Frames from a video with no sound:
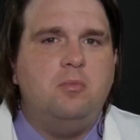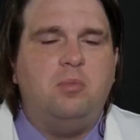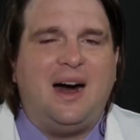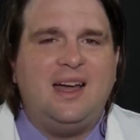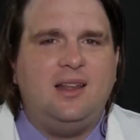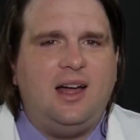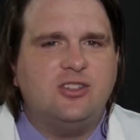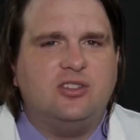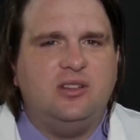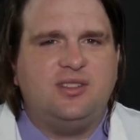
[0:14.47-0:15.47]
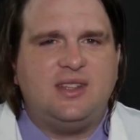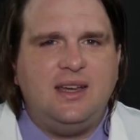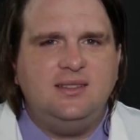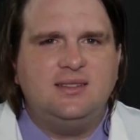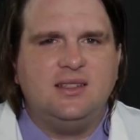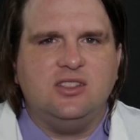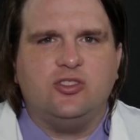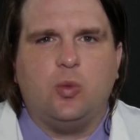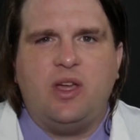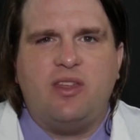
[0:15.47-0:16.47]
Biological sex is
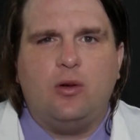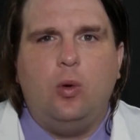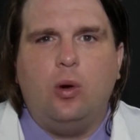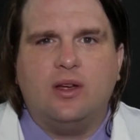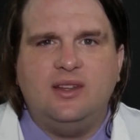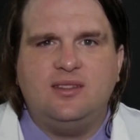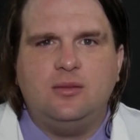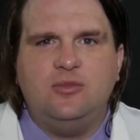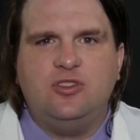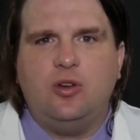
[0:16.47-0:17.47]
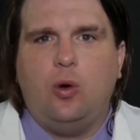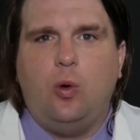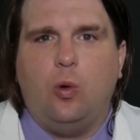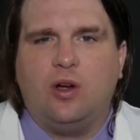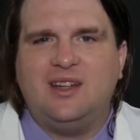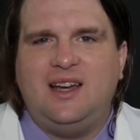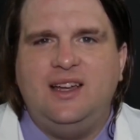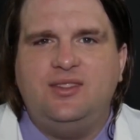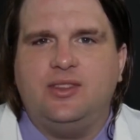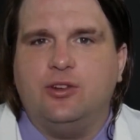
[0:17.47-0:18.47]
the way that organisms
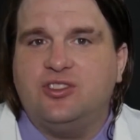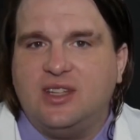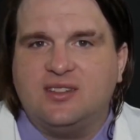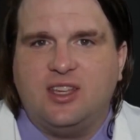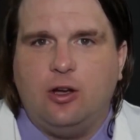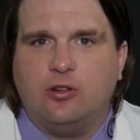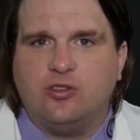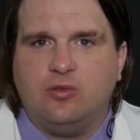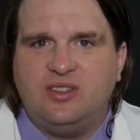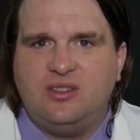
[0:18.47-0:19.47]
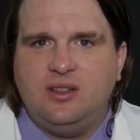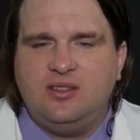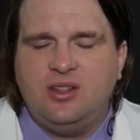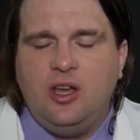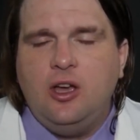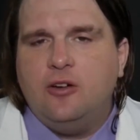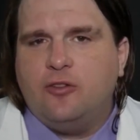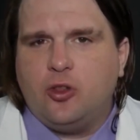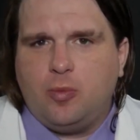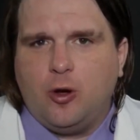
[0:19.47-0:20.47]
organize their sex characteristics
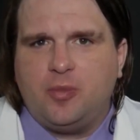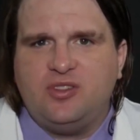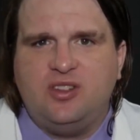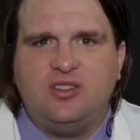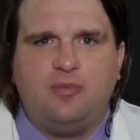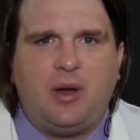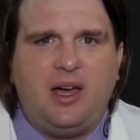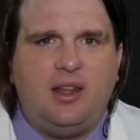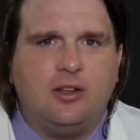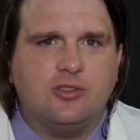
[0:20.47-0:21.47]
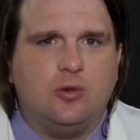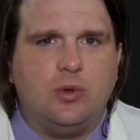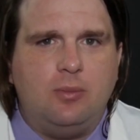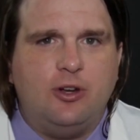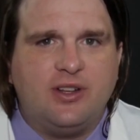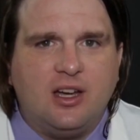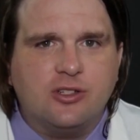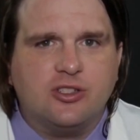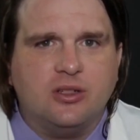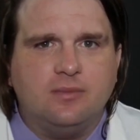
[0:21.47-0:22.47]
for the purposes of biological
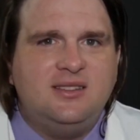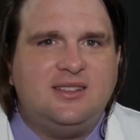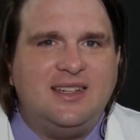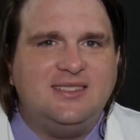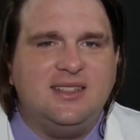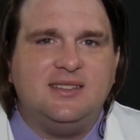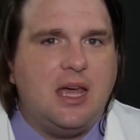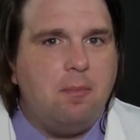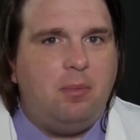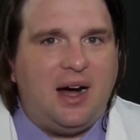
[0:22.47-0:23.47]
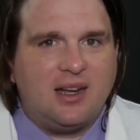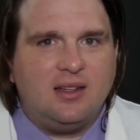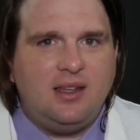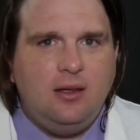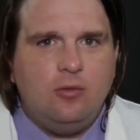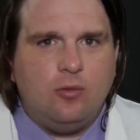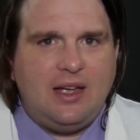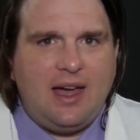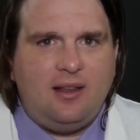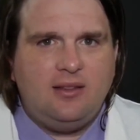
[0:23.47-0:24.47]
reproduction. Sex is a bodily
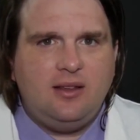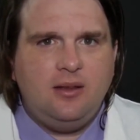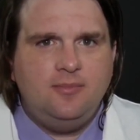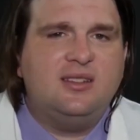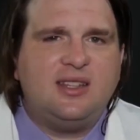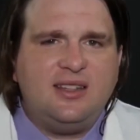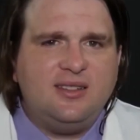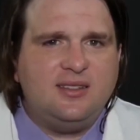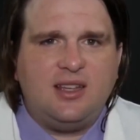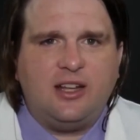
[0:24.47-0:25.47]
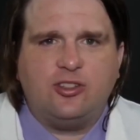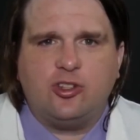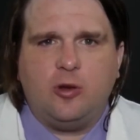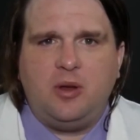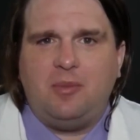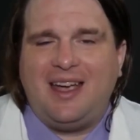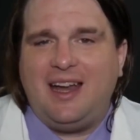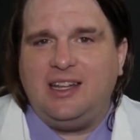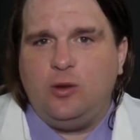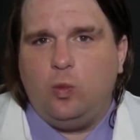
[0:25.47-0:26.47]
reality. Sex is not determined by
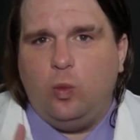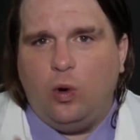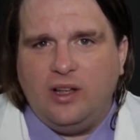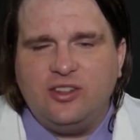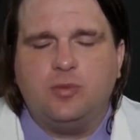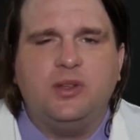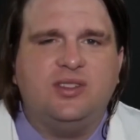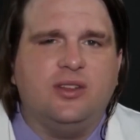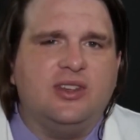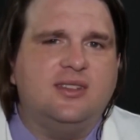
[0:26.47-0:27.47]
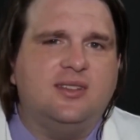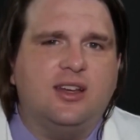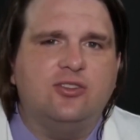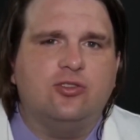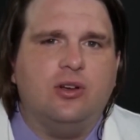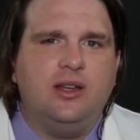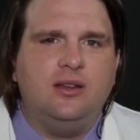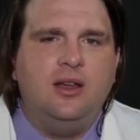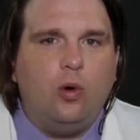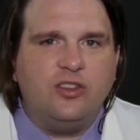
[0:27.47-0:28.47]
any one specific sex
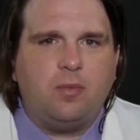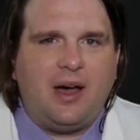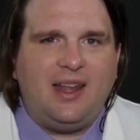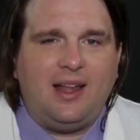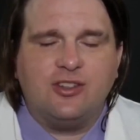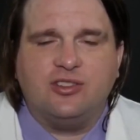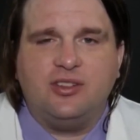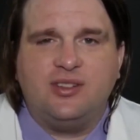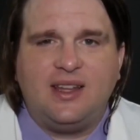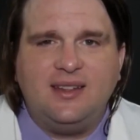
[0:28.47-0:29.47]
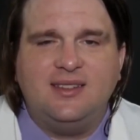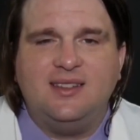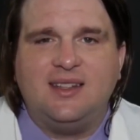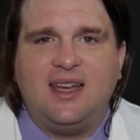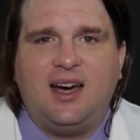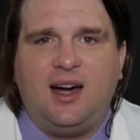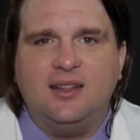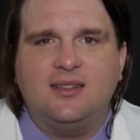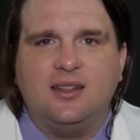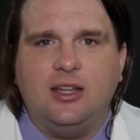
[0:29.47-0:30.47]
trait. One's biological sex is a
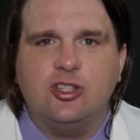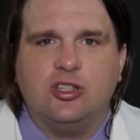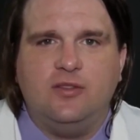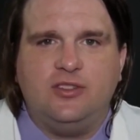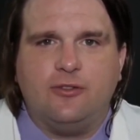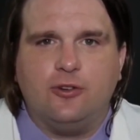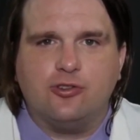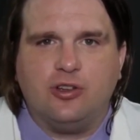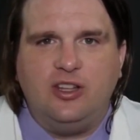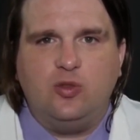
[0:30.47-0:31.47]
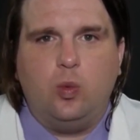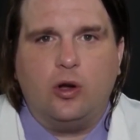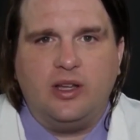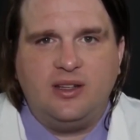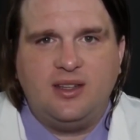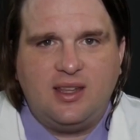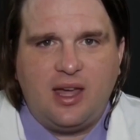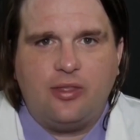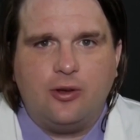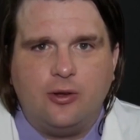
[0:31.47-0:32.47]
constellation of different traits working
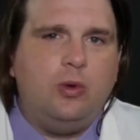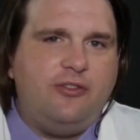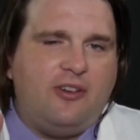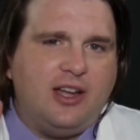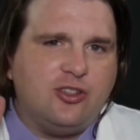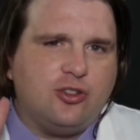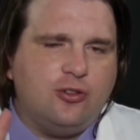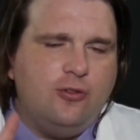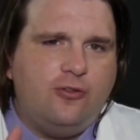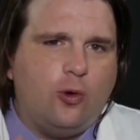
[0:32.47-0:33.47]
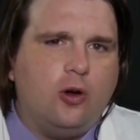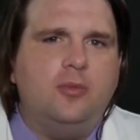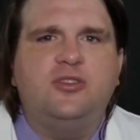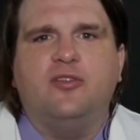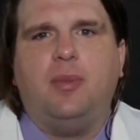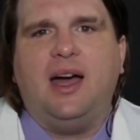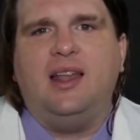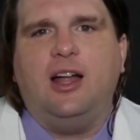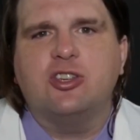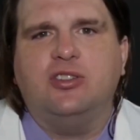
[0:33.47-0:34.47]
together. We find two forms of
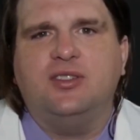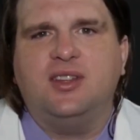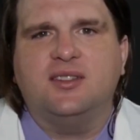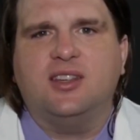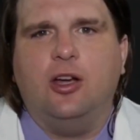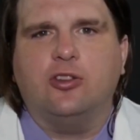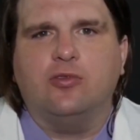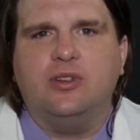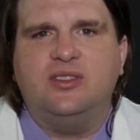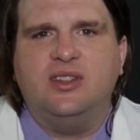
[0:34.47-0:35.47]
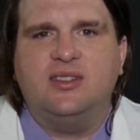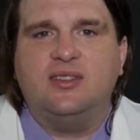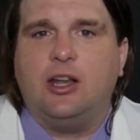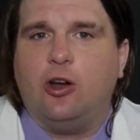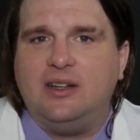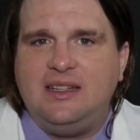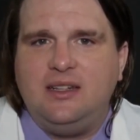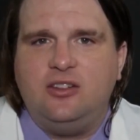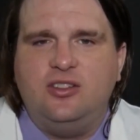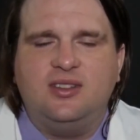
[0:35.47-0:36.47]
biological sex characteristics that are
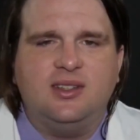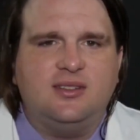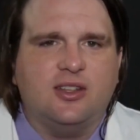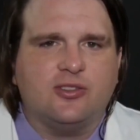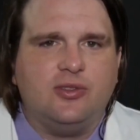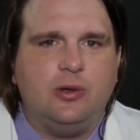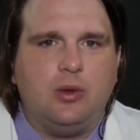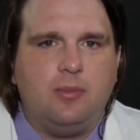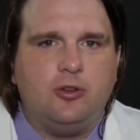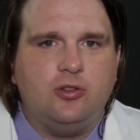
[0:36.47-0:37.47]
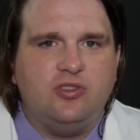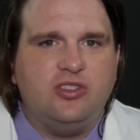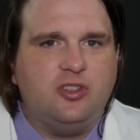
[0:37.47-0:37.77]
needed to successfully reproduce the